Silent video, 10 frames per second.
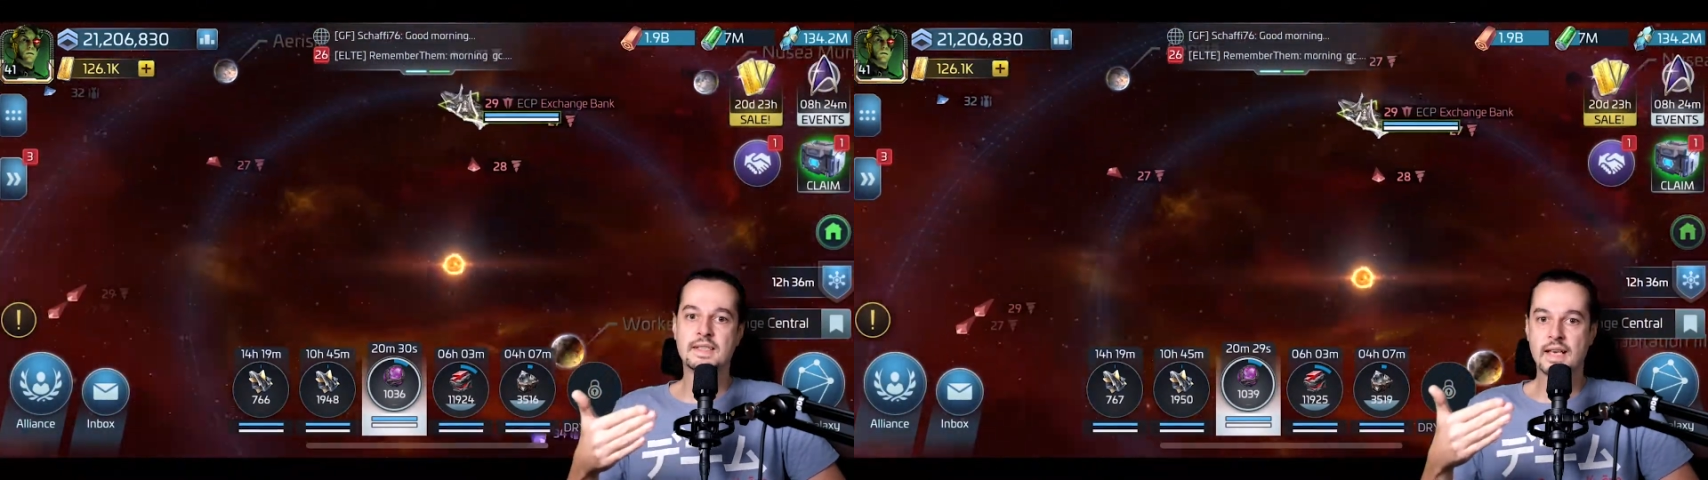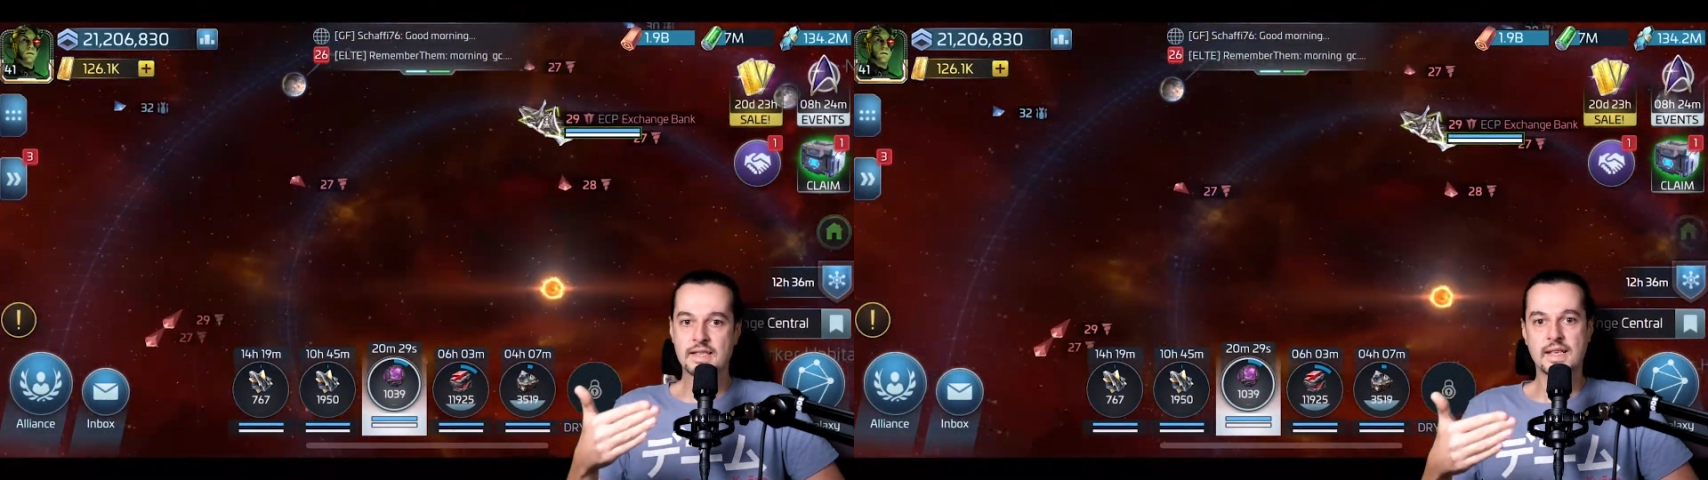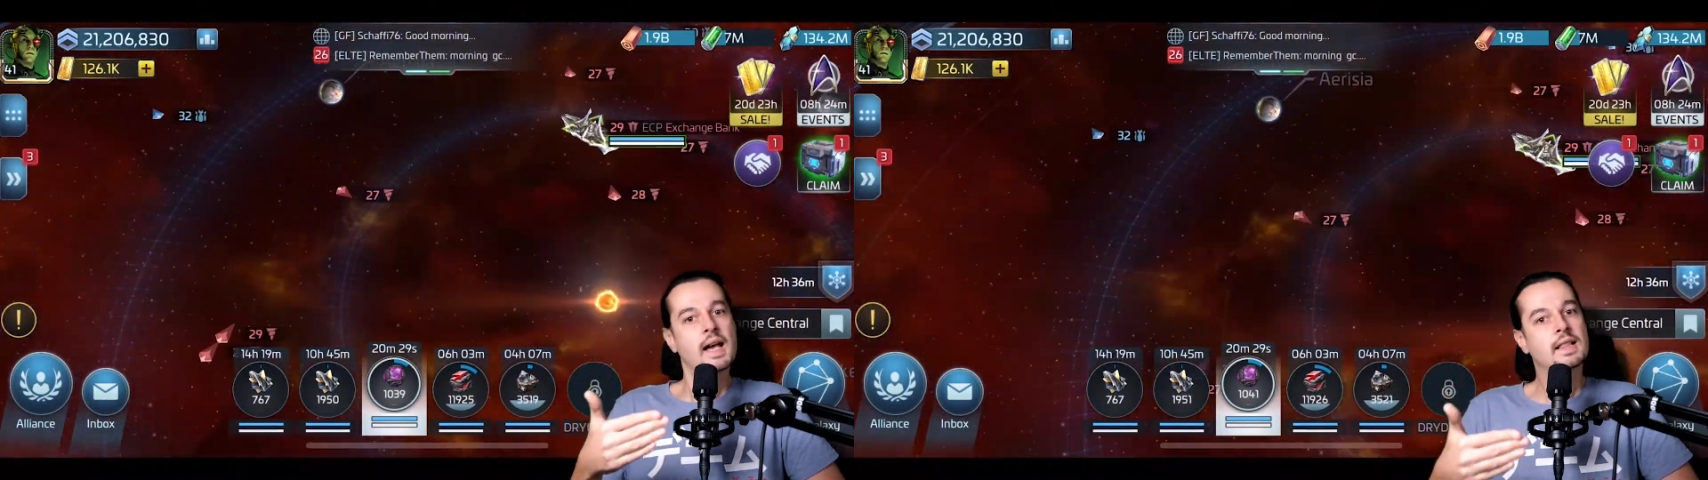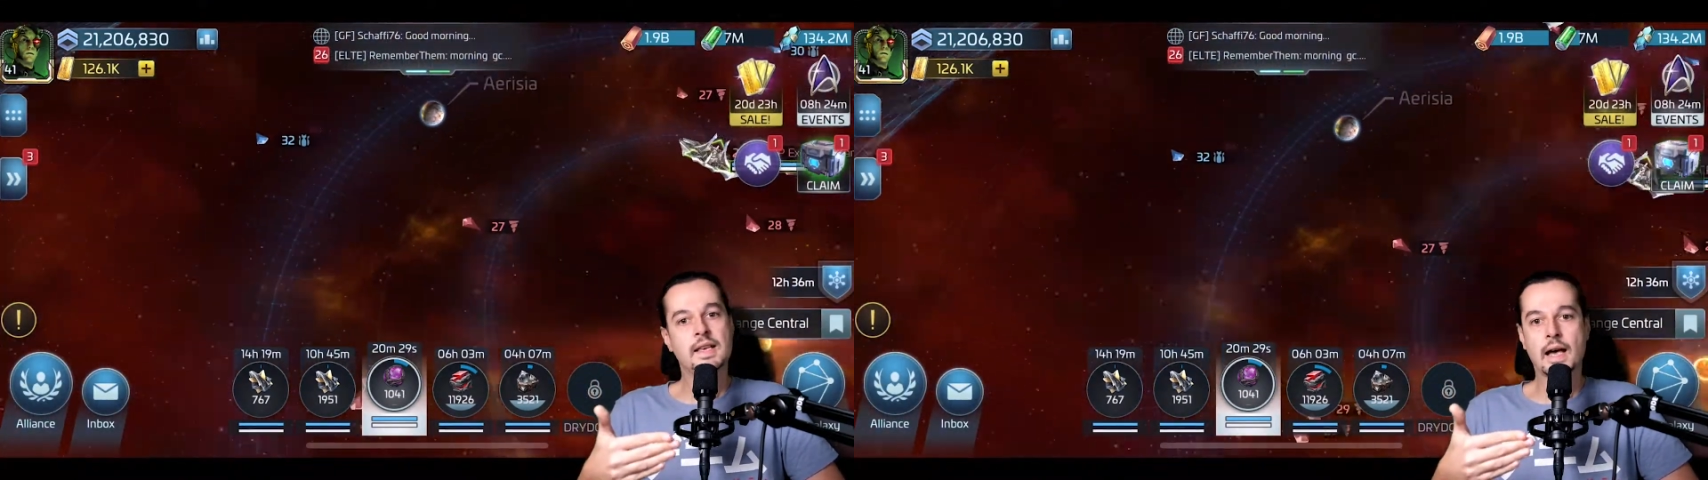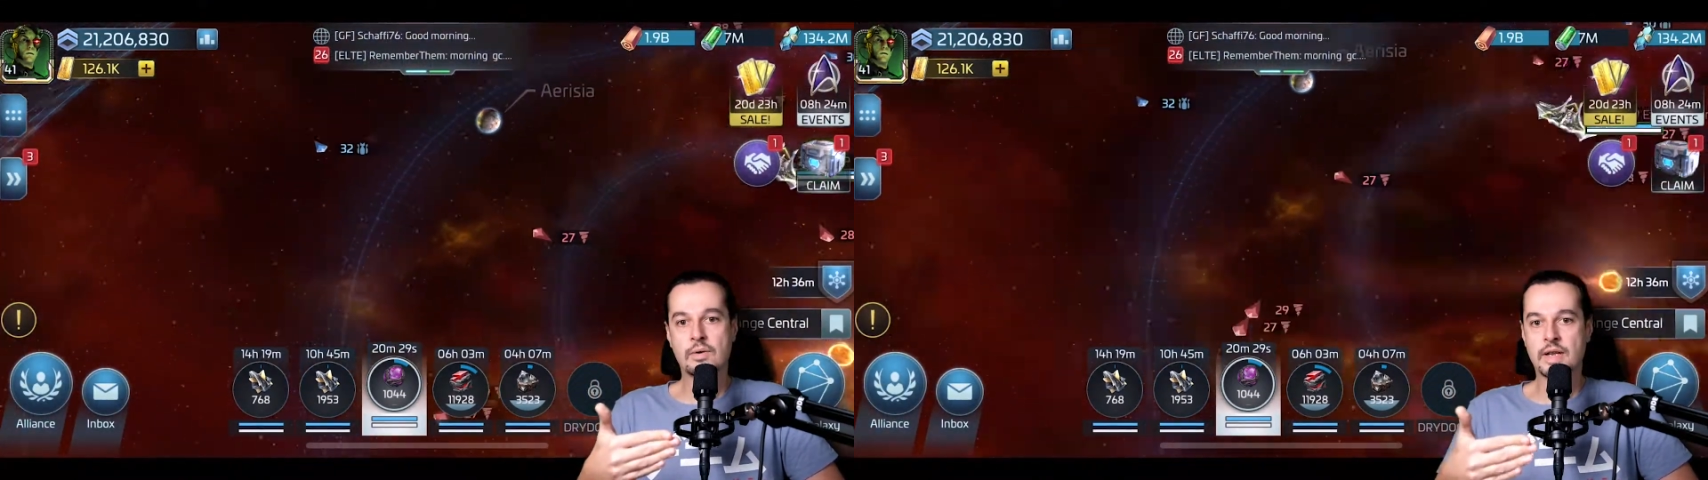exactly
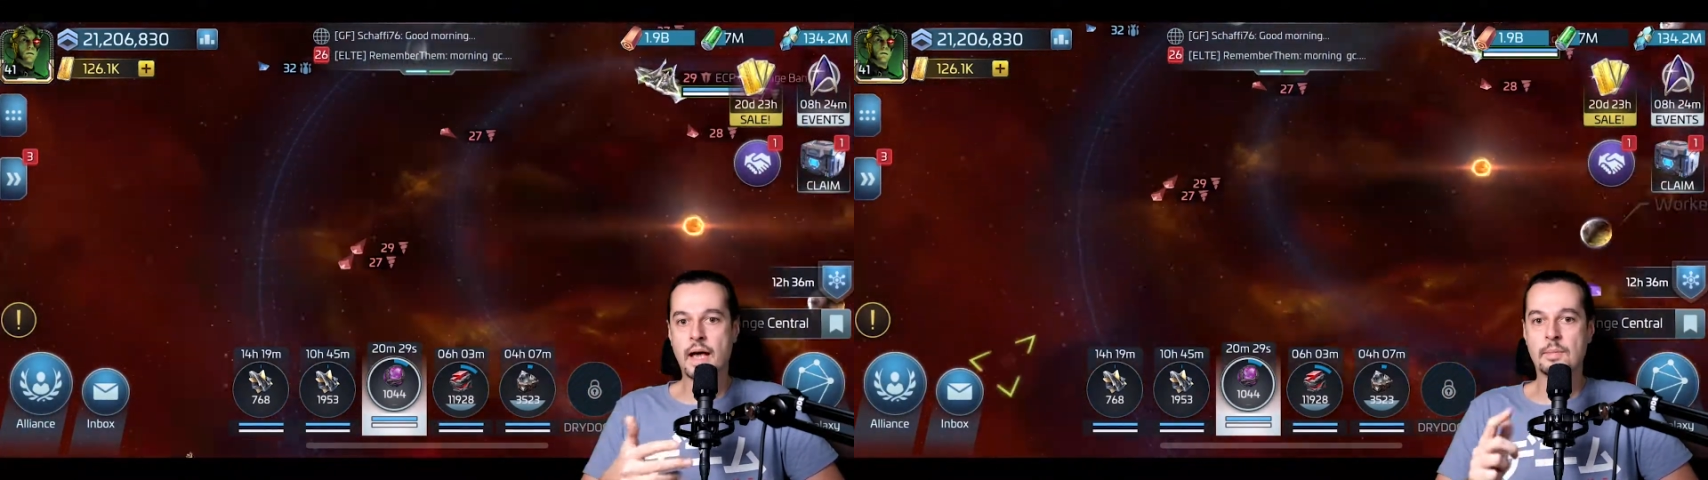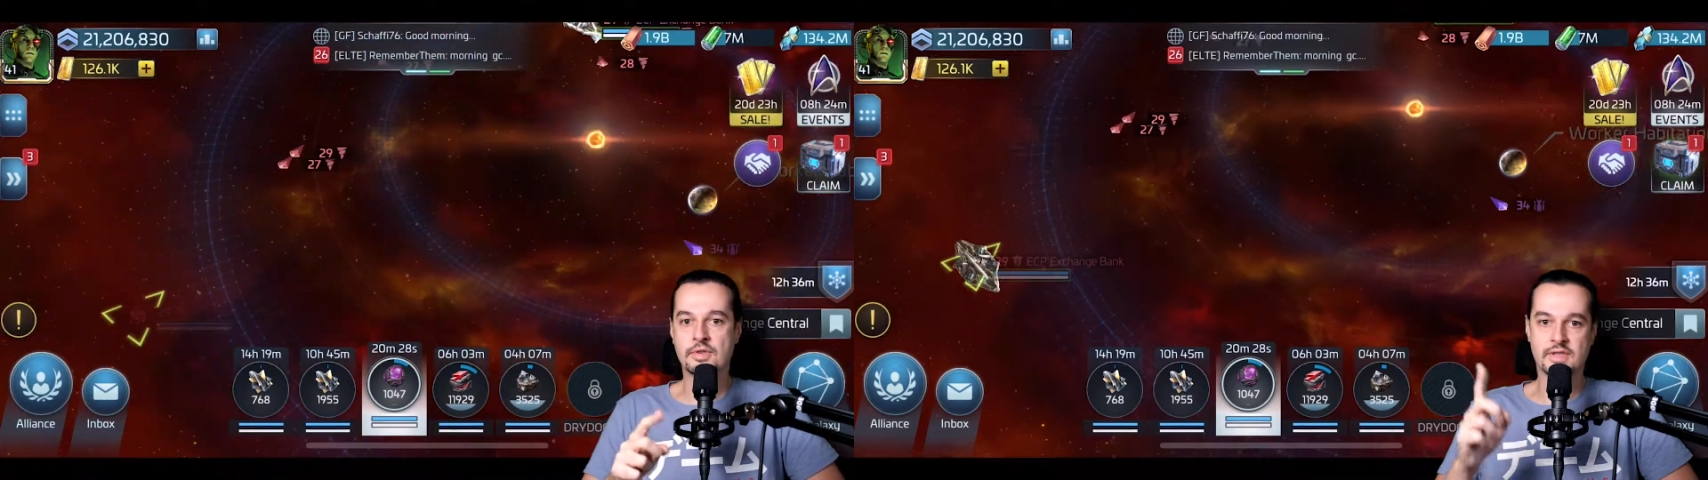how it happens.